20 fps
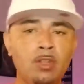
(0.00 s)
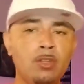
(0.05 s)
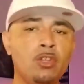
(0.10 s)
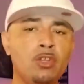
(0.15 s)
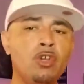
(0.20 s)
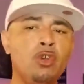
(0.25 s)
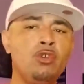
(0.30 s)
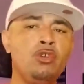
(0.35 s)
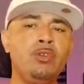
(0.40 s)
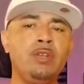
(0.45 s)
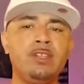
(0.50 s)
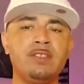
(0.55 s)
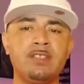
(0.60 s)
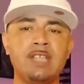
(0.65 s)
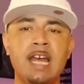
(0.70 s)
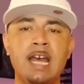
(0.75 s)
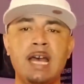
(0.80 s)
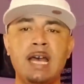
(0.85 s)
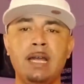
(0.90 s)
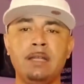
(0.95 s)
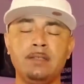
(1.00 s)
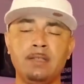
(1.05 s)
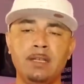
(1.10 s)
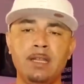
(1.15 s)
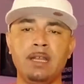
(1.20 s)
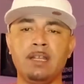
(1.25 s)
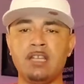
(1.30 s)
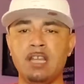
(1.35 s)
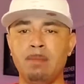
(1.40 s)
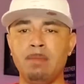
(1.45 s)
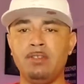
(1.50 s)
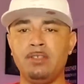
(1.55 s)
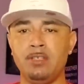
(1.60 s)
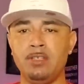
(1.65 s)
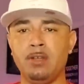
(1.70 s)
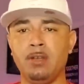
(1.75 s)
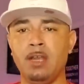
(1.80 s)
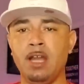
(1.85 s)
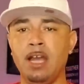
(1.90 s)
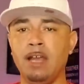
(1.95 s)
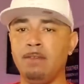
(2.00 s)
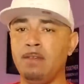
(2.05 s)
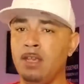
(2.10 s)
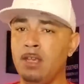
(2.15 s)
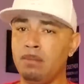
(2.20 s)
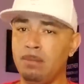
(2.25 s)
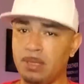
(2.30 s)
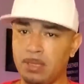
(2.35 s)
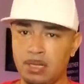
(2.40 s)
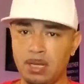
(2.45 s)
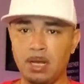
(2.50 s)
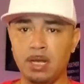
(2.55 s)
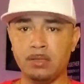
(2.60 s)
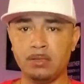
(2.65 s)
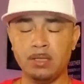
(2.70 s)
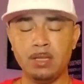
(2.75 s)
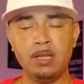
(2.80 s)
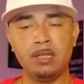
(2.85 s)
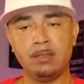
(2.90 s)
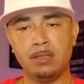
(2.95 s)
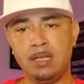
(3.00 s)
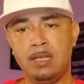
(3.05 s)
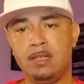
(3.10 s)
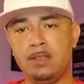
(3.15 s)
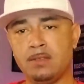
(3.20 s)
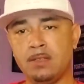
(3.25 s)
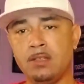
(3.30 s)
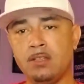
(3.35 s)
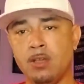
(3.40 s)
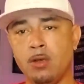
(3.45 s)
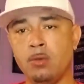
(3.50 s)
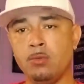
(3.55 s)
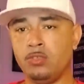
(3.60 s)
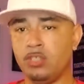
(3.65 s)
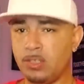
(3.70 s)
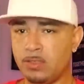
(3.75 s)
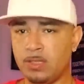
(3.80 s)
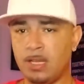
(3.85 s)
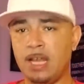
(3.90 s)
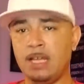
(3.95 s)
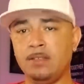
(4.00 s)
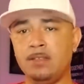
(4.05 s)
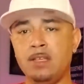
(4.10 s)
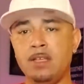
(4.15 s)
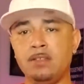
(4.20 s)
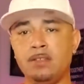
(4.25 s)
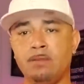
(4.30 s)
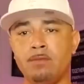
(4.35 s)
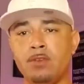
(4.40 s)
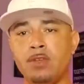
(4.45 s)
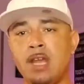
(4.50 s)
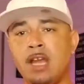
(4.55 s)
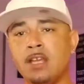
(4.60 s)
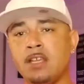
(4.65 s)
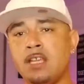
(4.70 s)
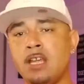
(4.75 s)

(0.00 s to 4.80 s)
who you decide to let come into your life because things can go just like this if you're not